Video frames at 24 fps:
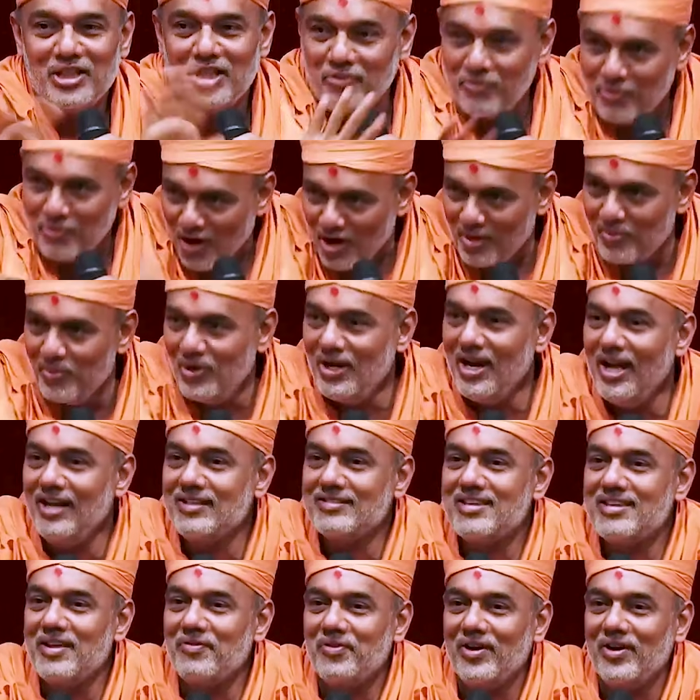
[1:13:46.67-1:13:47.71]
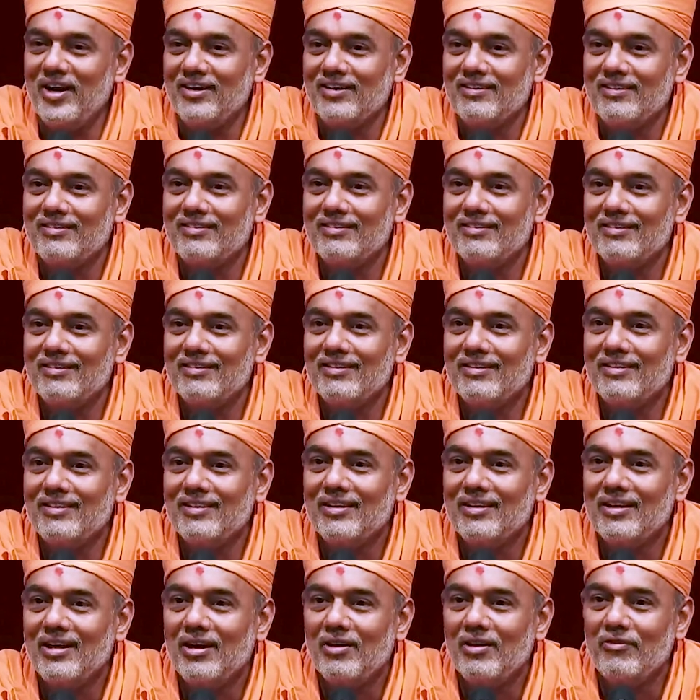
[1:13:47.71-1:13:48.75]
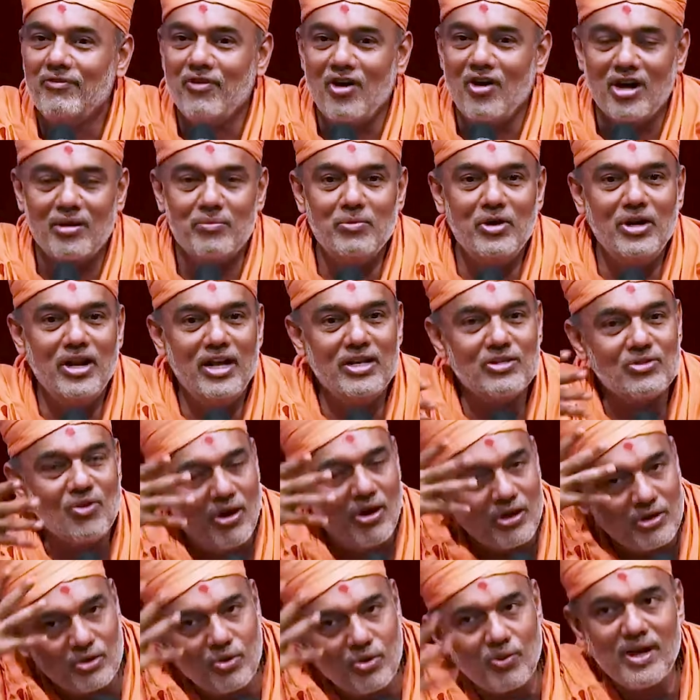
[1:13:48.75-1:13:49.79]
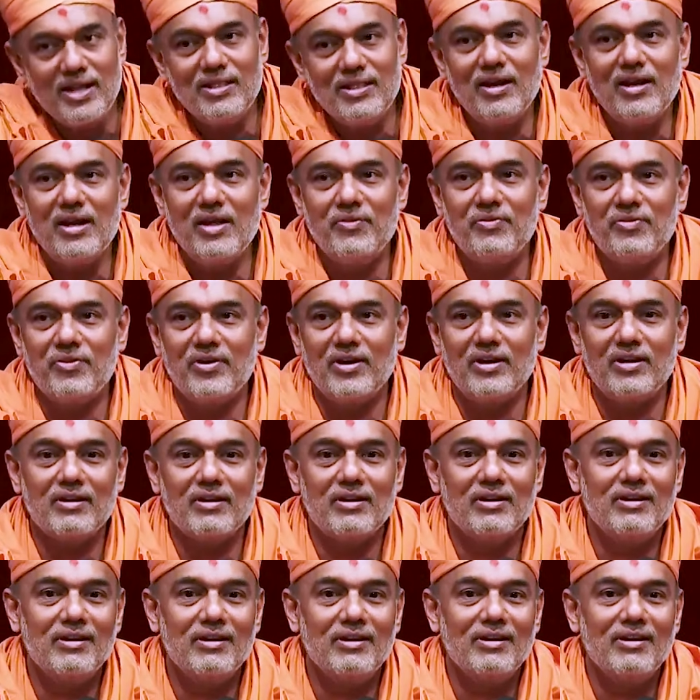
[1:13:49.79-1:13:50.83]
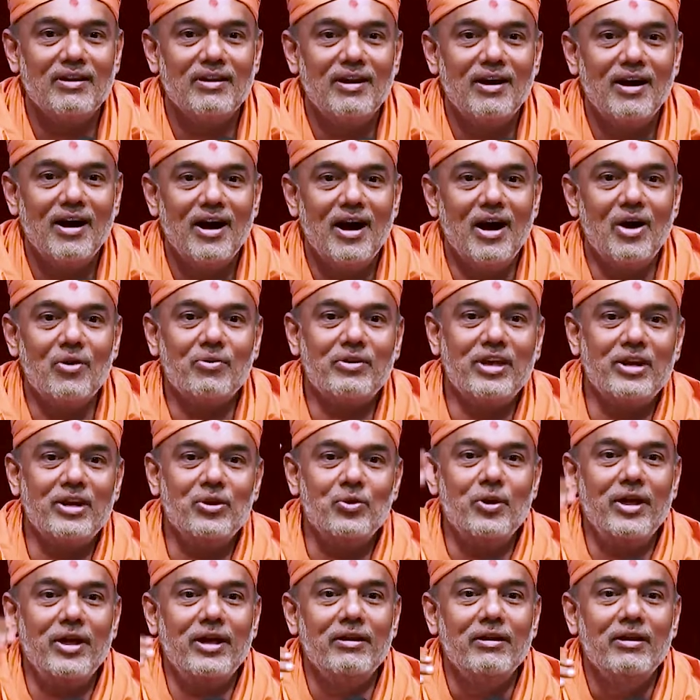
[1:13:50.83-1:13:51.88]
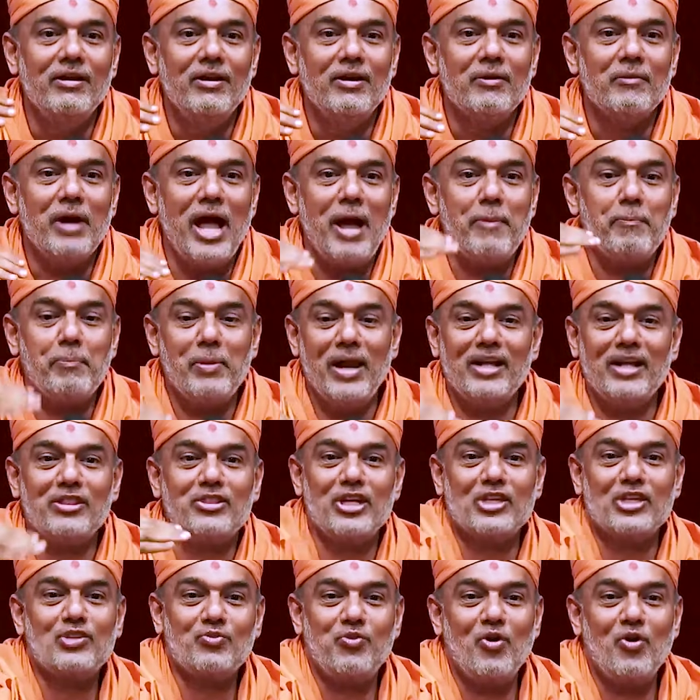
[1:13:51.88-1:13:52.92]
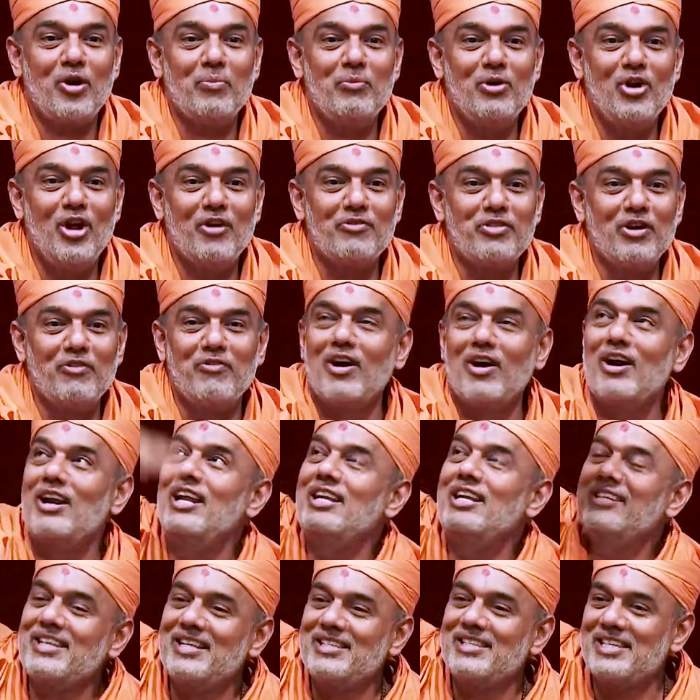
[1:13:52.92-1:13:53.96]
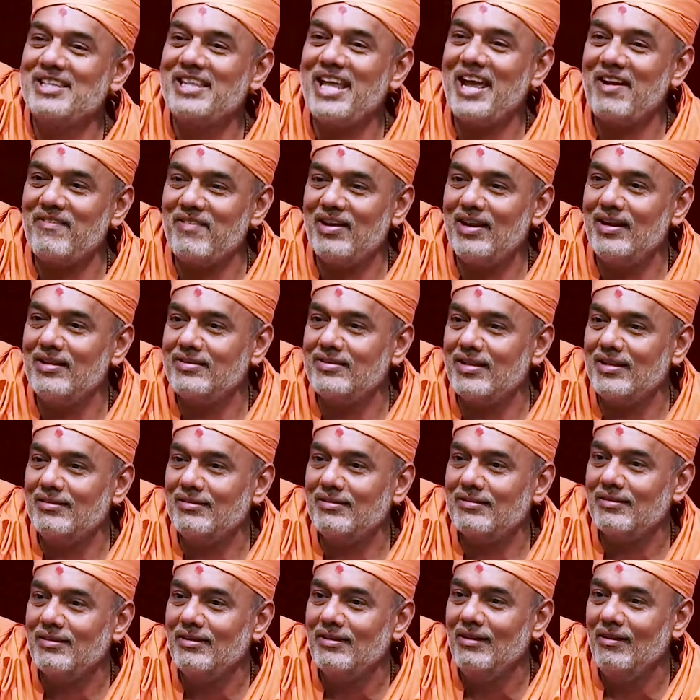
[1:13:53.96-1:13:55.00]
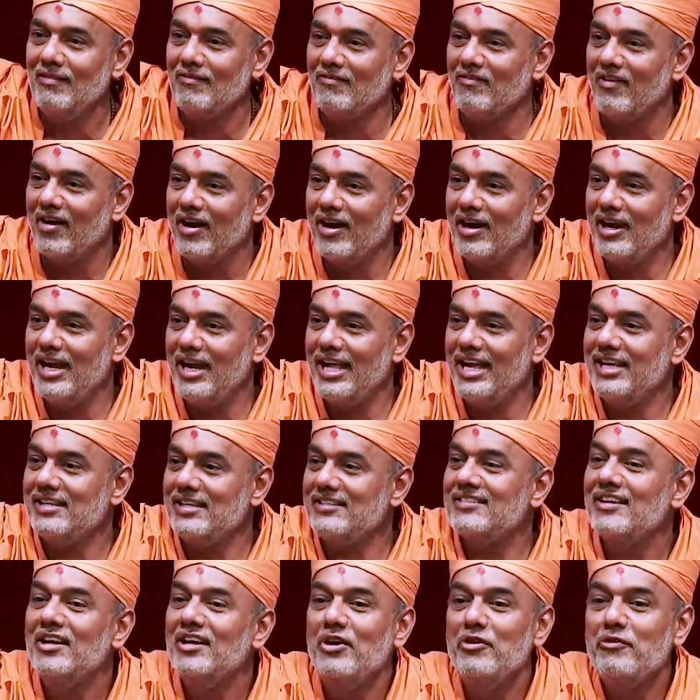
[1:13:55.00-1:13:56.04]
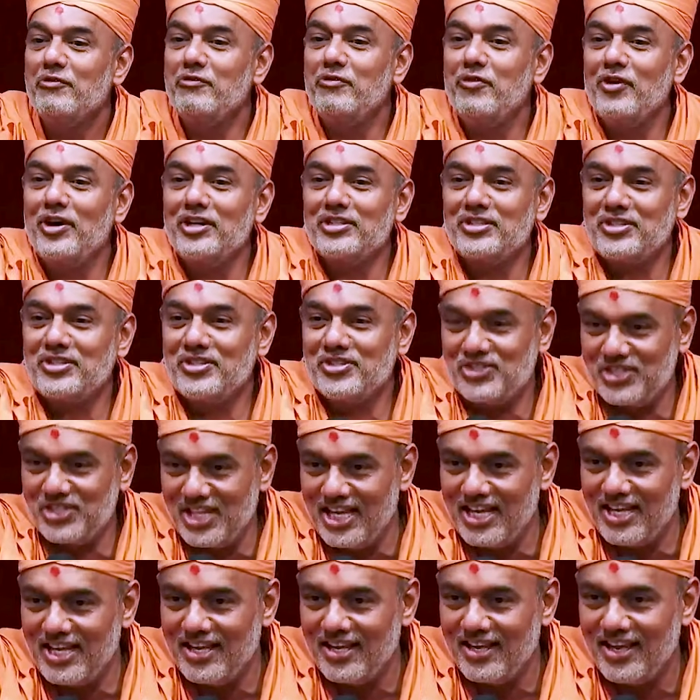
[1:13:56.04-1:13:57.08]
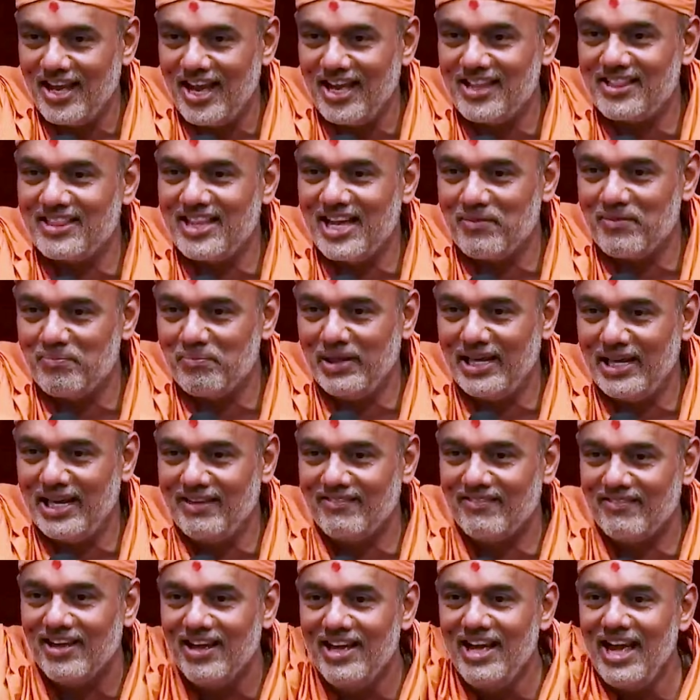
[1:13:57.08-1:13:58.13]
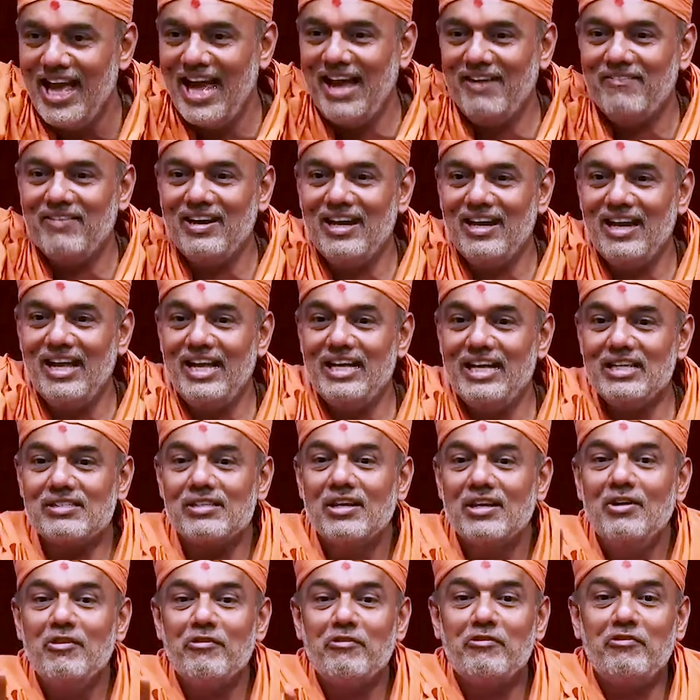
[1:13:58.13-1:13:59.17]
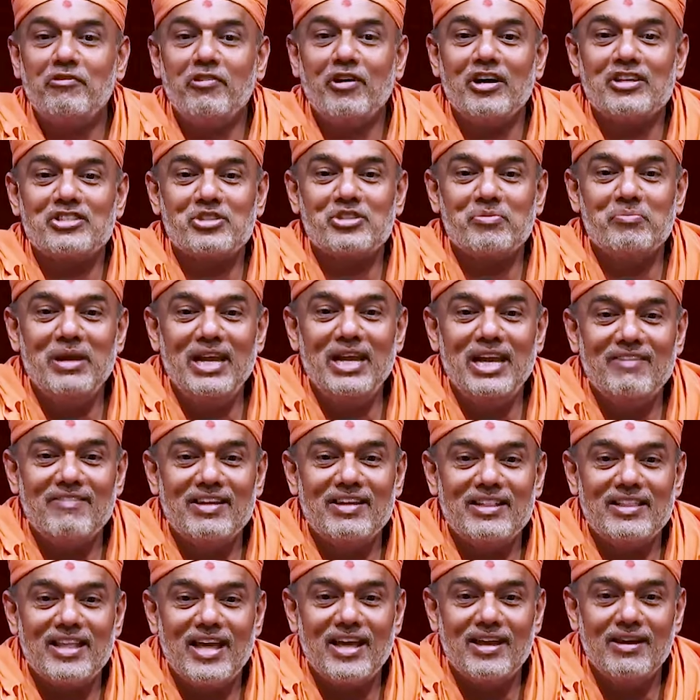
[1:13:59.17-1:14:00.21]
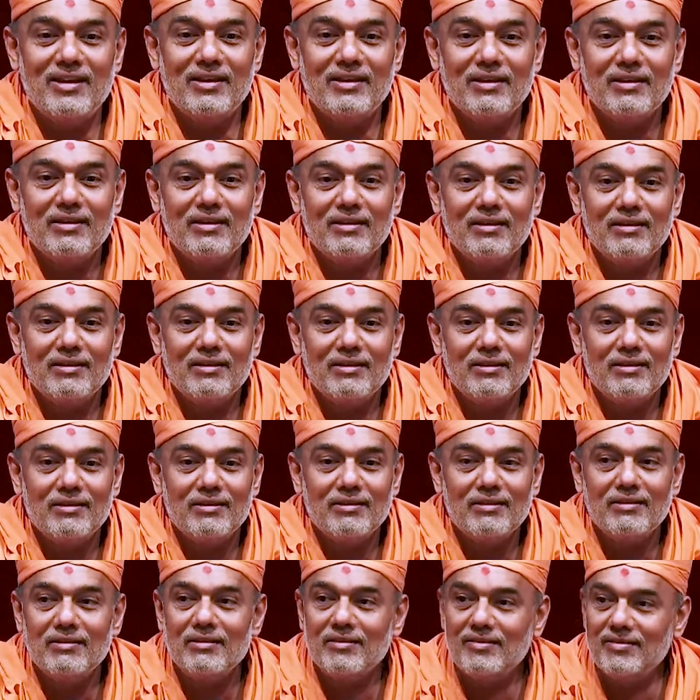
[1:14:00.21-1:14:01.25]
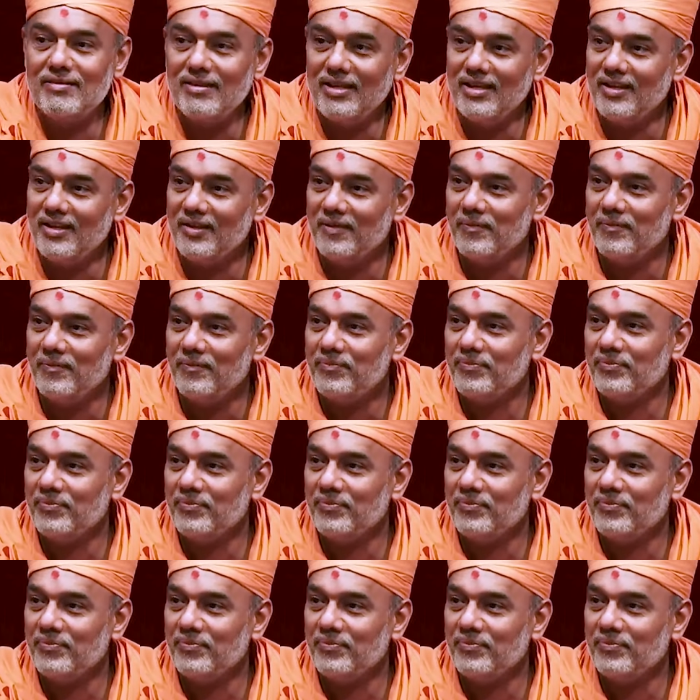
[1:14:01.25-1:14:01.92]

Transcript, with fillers: The formula is different. Formula is altogether different. How can you uh, apply this formula of the worldly sense in the heavenly sense? Worldly is first see and then believe. Heavenly is first believe and then see.